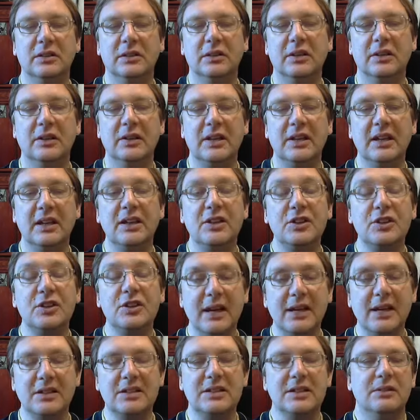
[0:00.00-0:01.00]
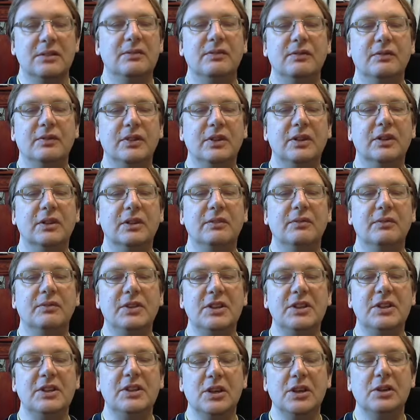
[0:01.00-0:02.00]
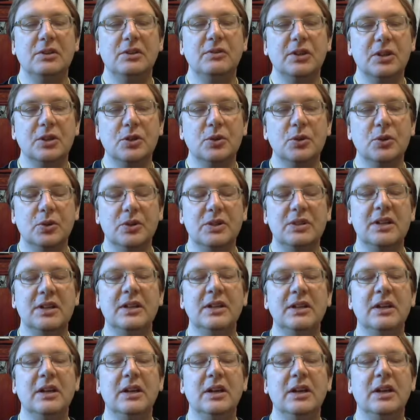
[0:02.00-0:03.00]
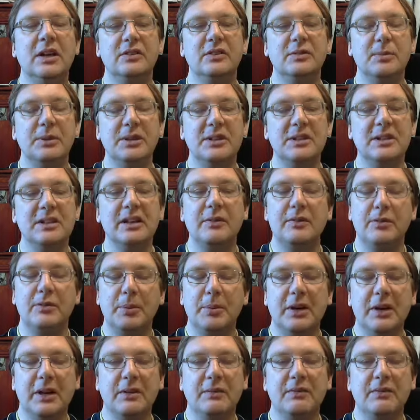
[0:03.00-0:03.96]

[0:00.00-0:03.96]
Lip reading: interactive video recording to be delivered by